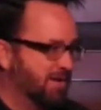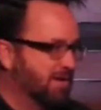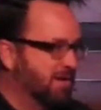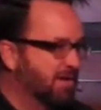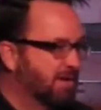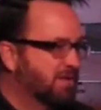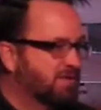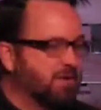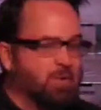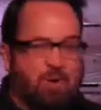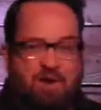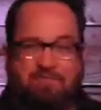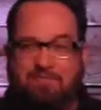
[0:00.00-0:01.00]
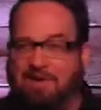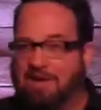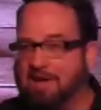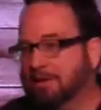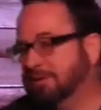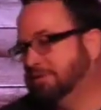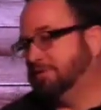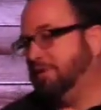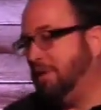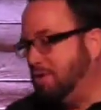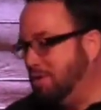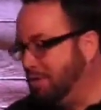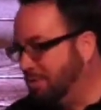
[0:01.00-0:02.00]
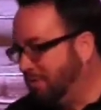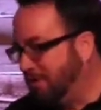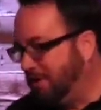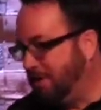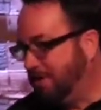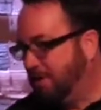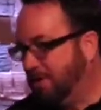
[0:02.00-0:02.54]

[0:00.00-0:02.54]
Amen. So what if I get a little tood